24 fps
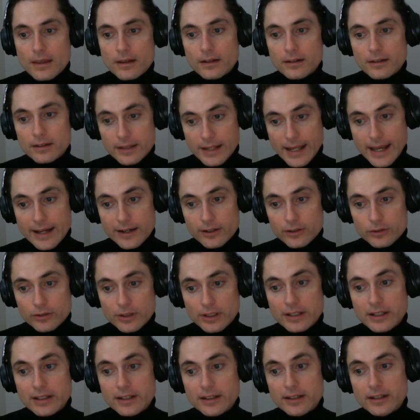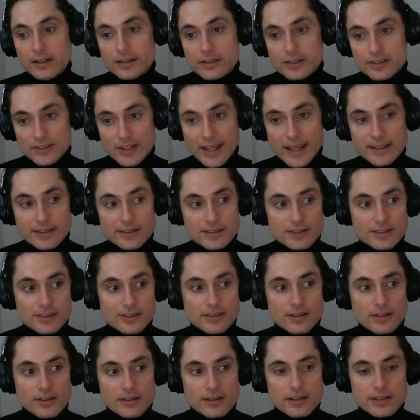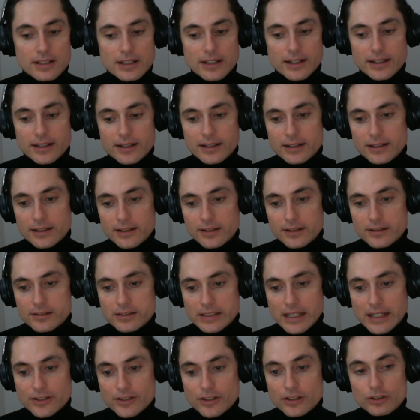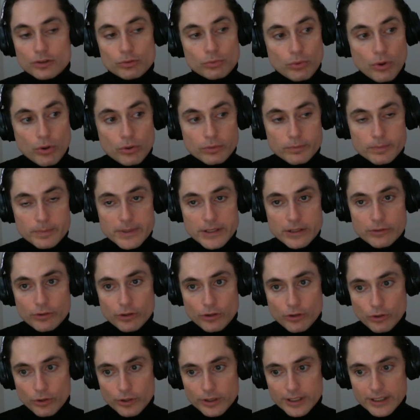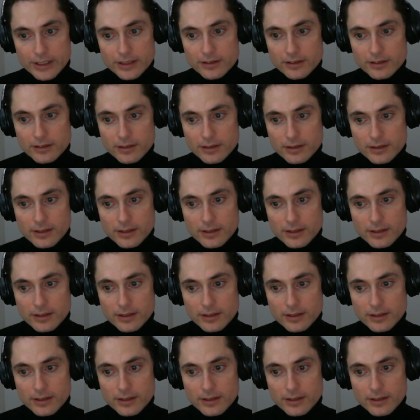Now, since the sessions won't be recorded,